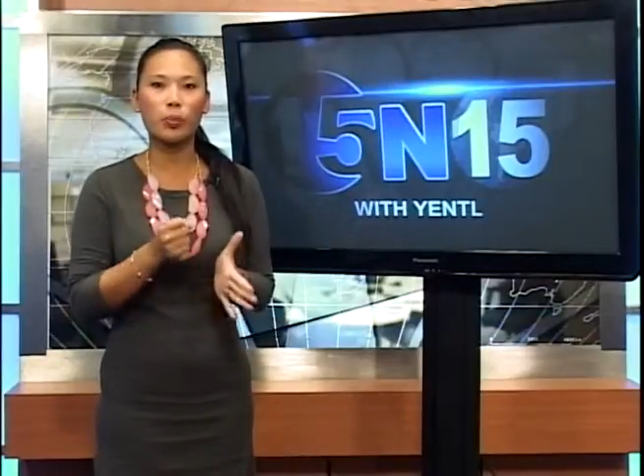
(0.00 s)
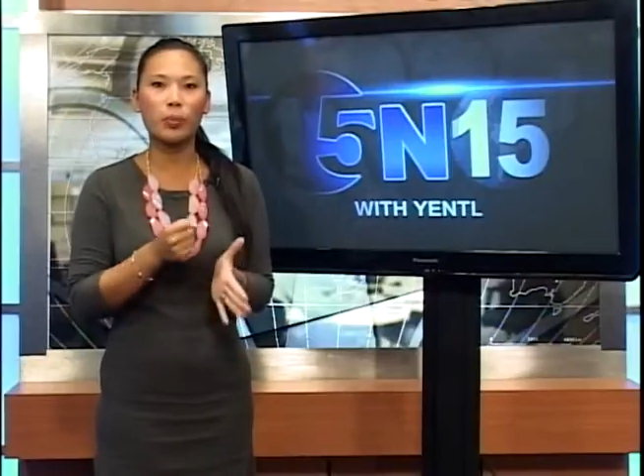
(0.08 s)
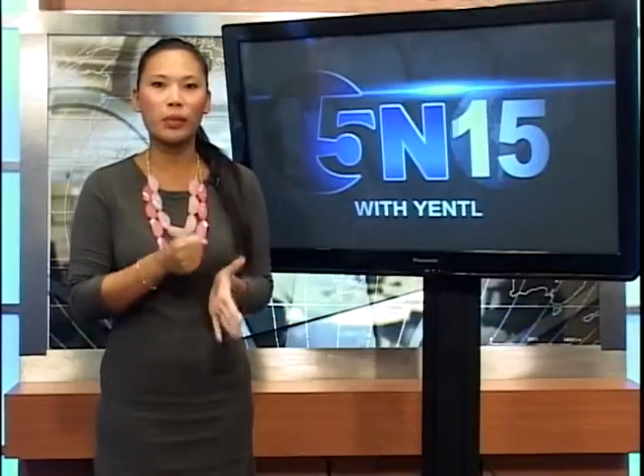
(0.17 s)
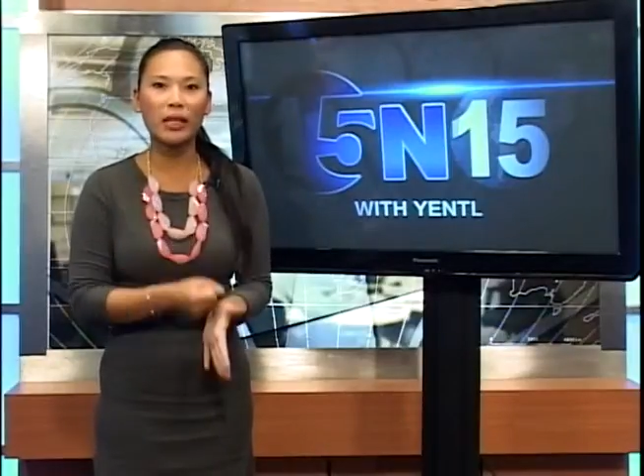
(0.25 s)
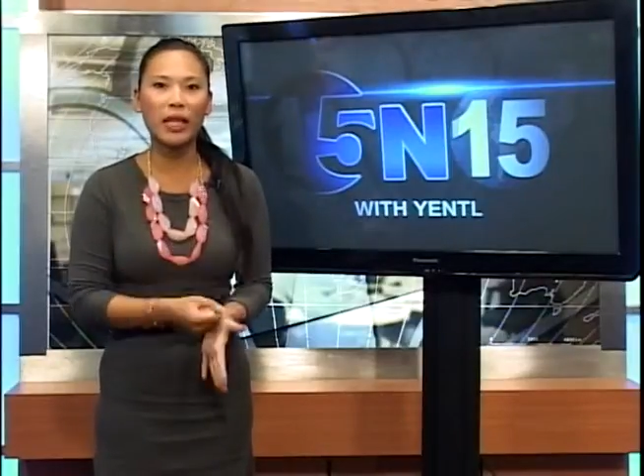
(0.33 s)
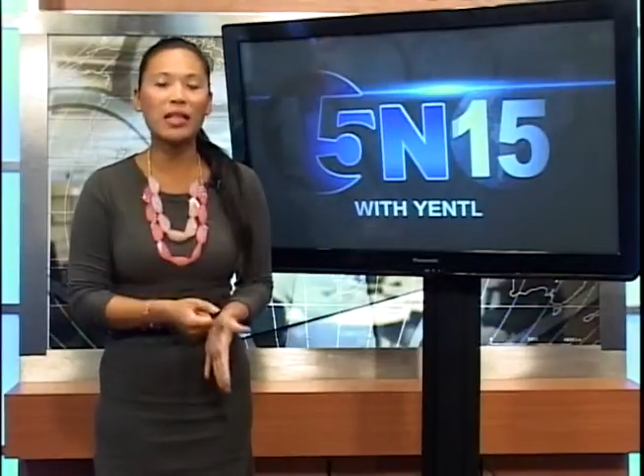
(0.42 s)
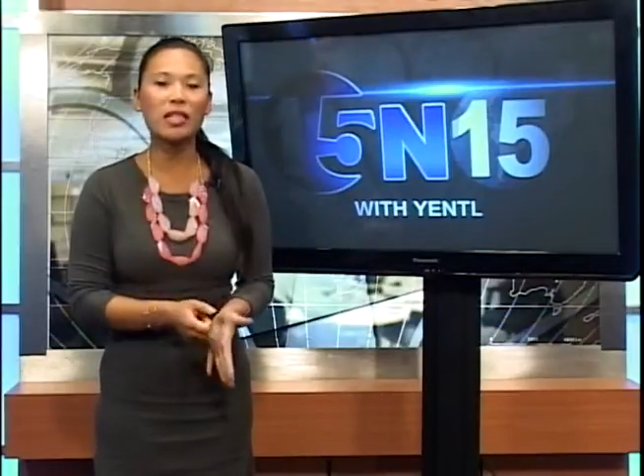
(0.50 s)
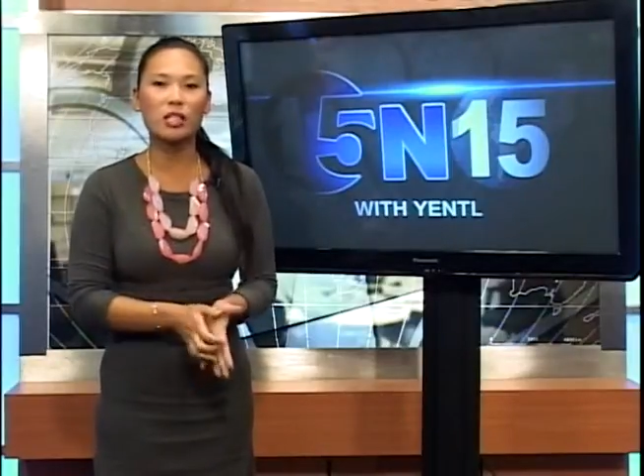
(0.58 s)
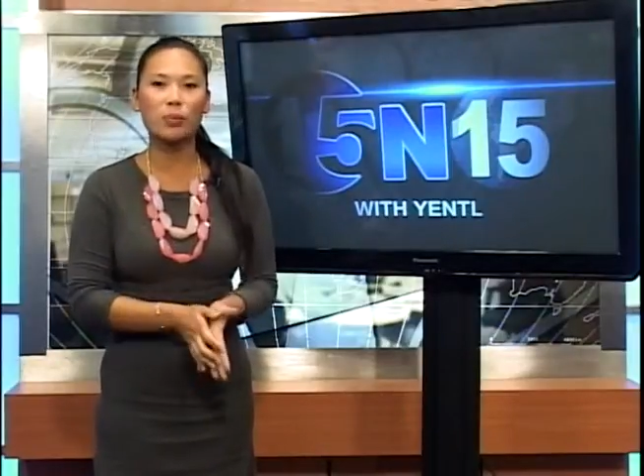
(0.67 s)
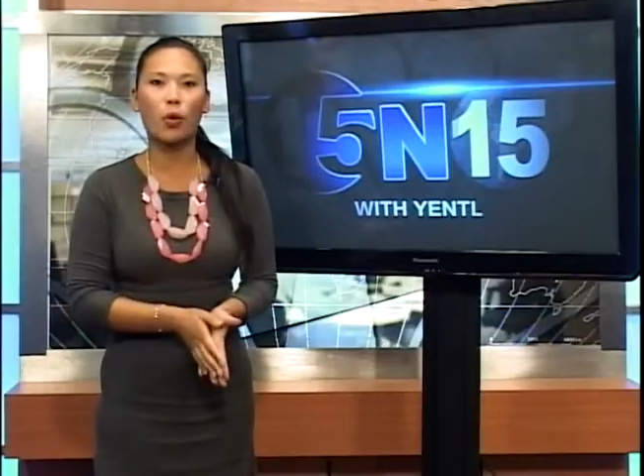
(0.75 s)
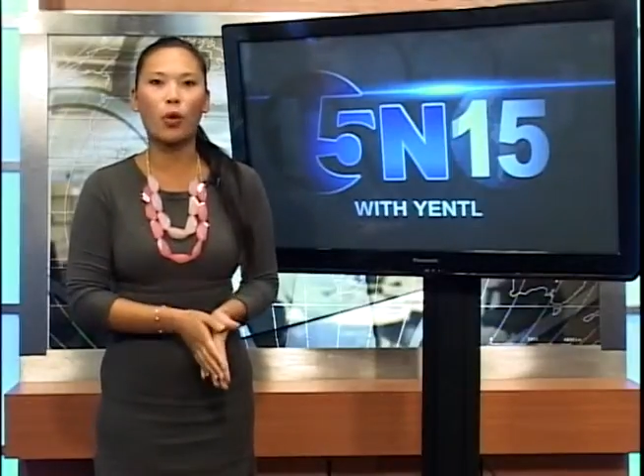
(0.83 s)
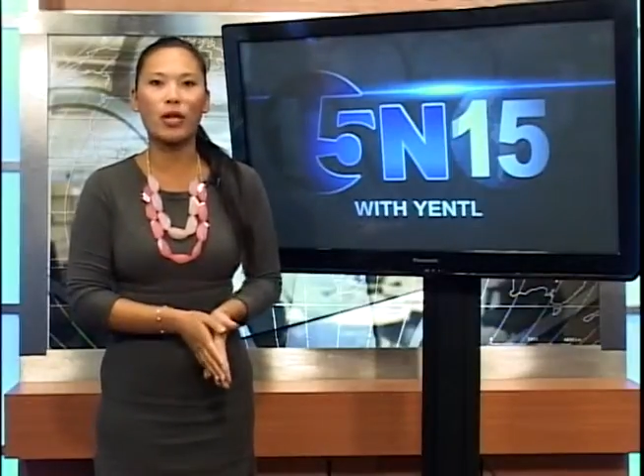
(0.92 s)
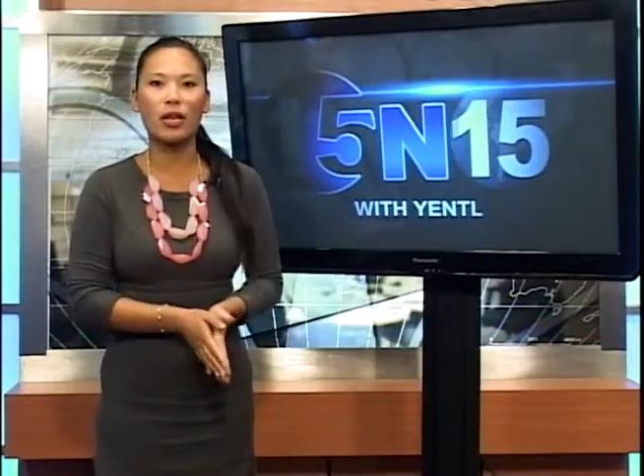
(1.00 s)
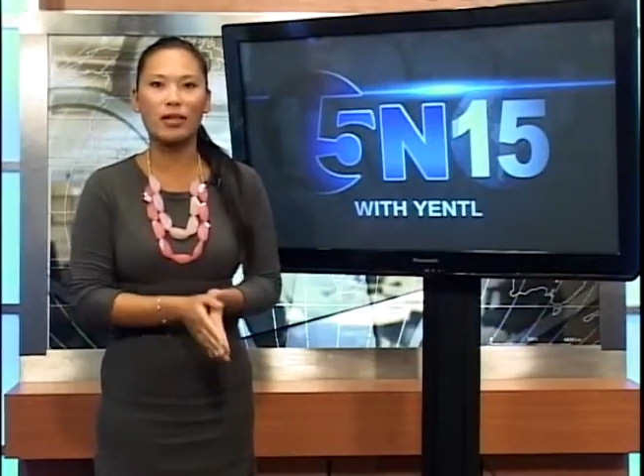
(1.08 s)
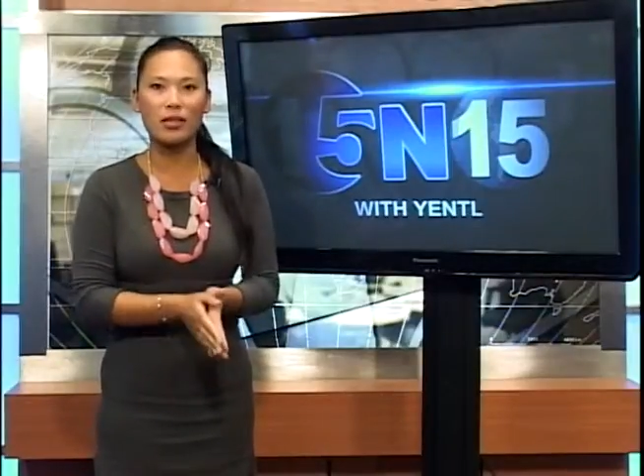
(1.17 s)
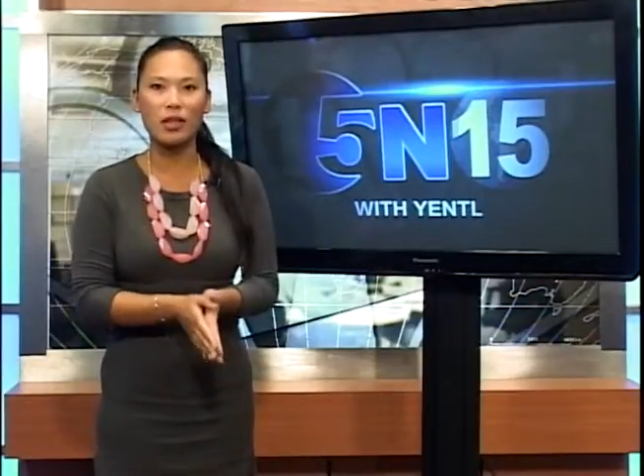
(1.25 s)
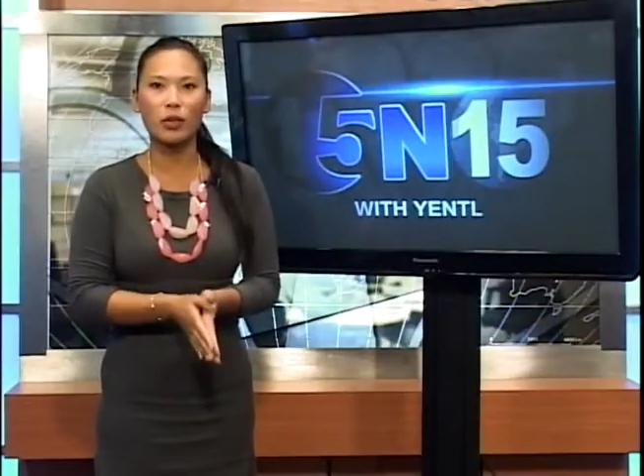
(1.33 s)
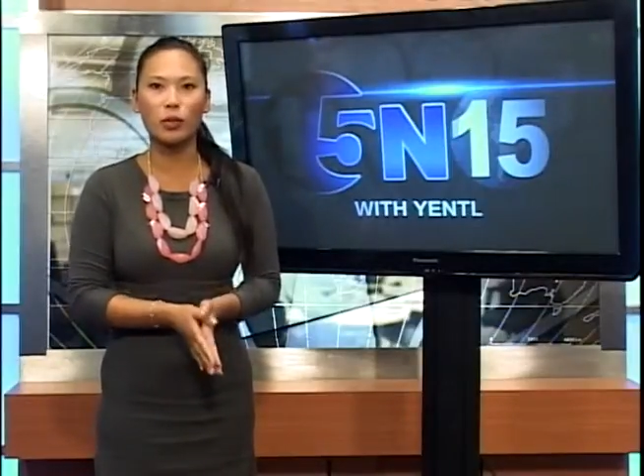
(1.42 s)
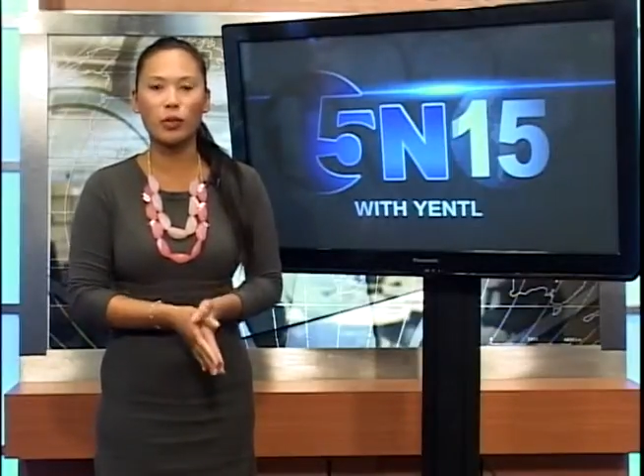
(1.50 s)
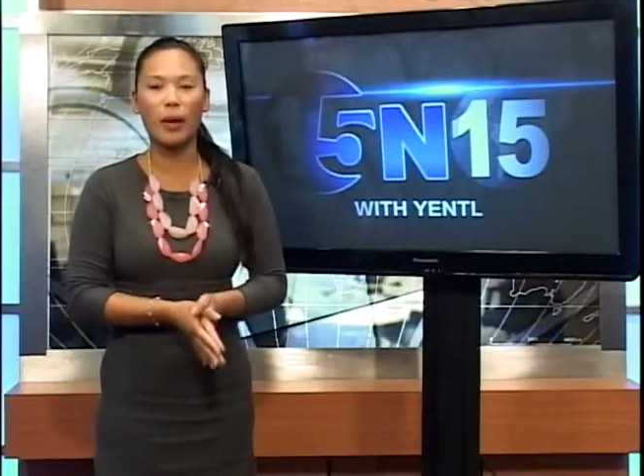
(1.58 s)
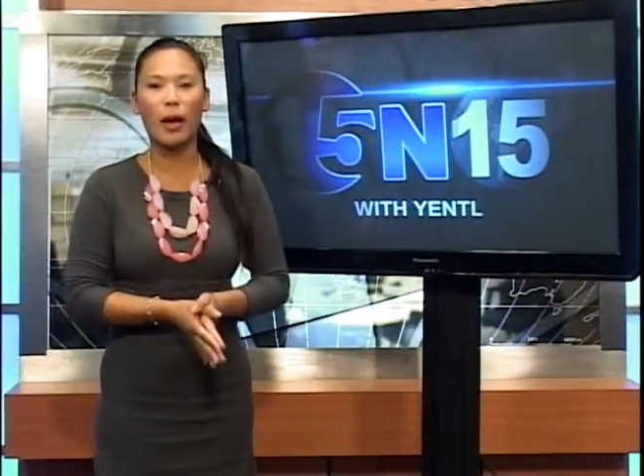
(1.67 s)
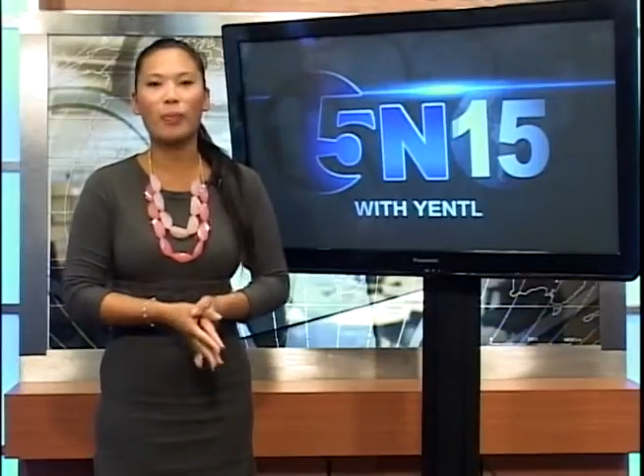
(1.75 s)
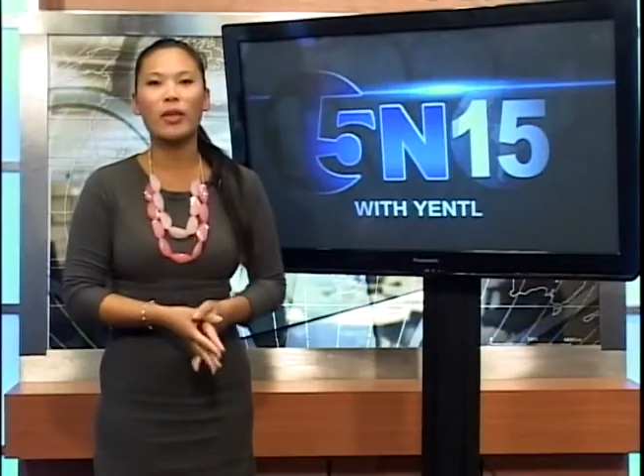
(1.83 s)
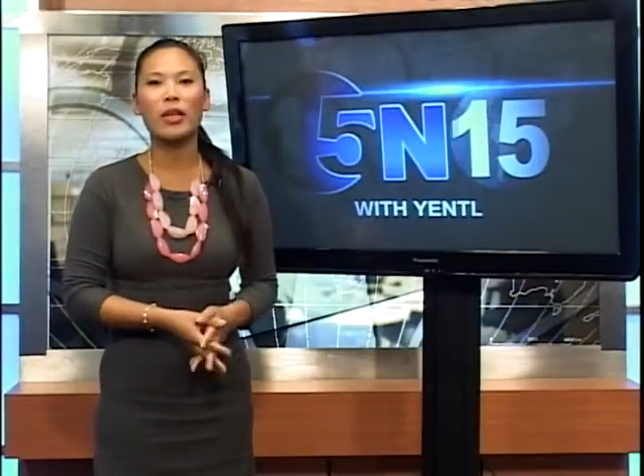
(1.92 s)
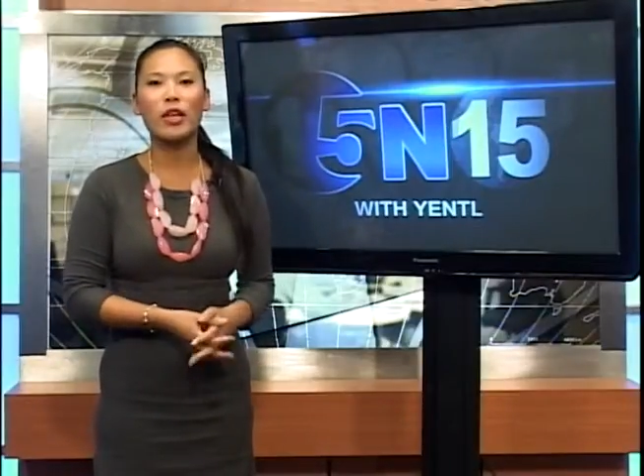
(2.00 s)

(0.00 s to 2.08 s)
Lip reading: to play the sport is in Aruba.